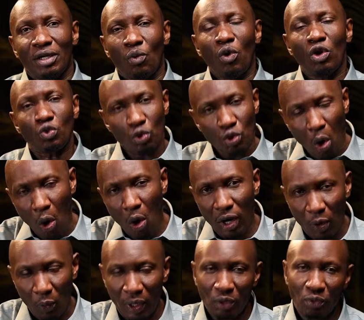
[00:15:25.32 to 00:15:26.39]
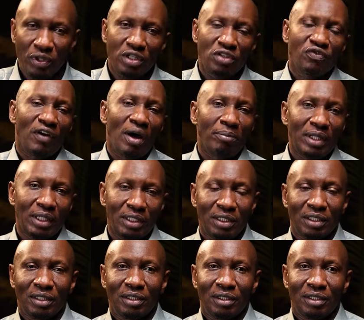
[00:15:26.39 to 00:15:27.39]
What would augur well with his family?